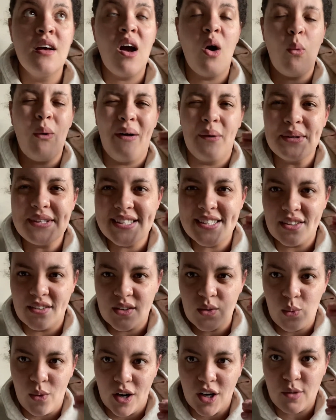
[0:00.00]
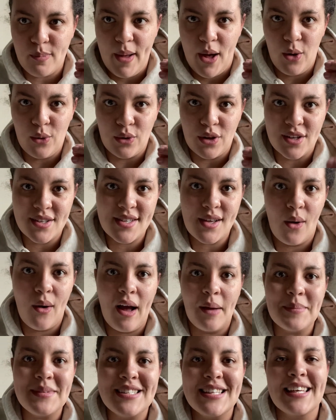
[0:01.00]
while I was still in work mode. So
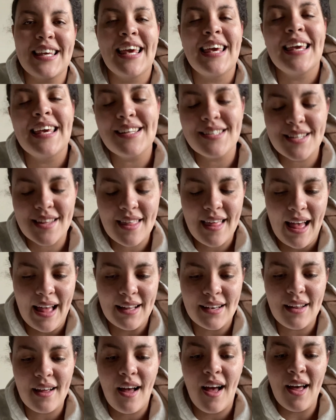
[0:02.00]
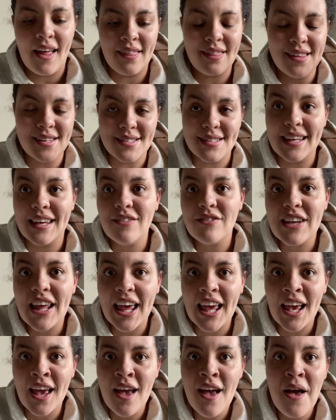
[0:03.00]
I'm digging into that this
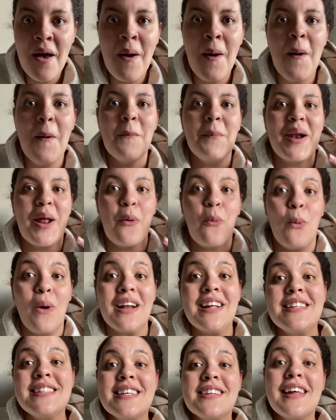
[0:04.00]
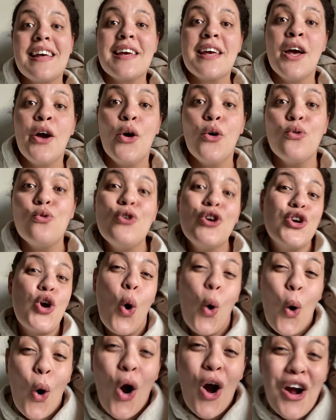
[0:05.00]
evening, but I wanted to like
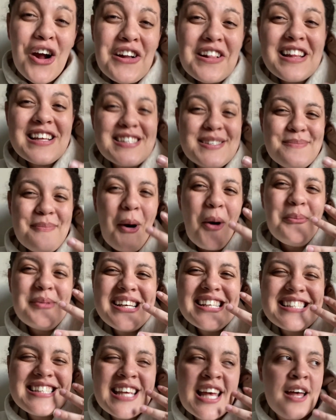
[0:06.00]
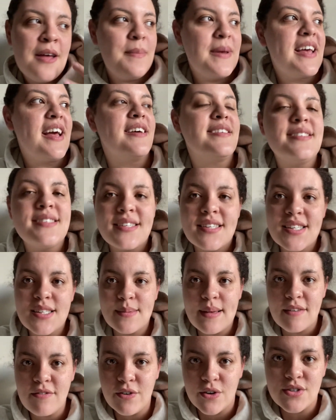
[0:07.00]
record this moment because this is
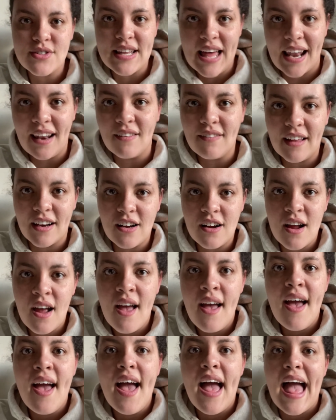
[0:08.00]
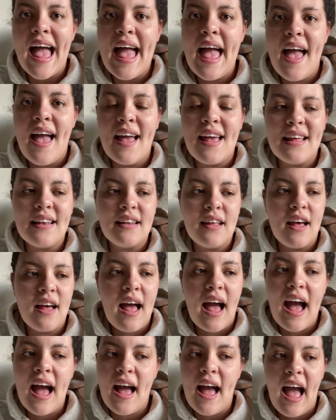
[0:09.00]
my first edit letter, and
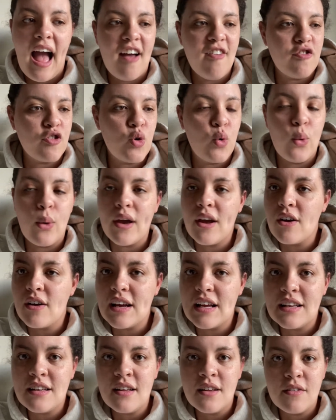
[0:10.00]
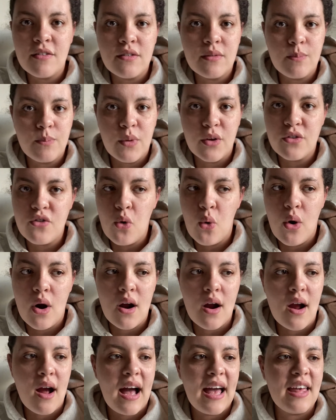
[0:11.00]
I've queried
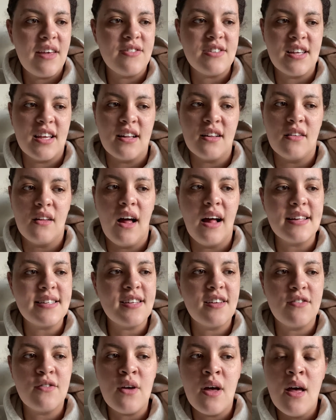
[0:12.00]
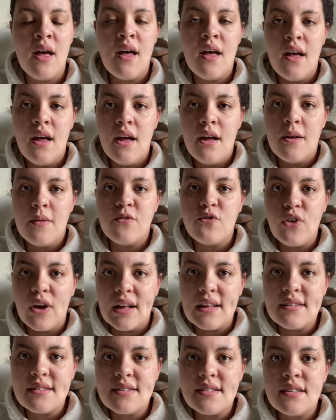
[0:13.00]
before. I have seen lots of
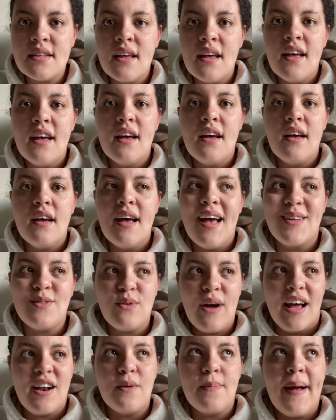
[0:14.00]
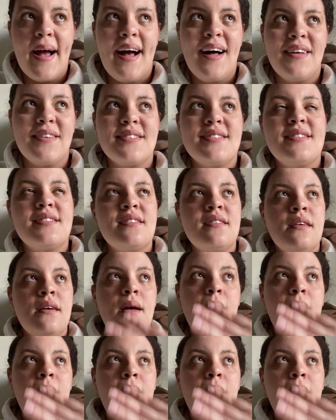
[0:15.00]
friends and writer pals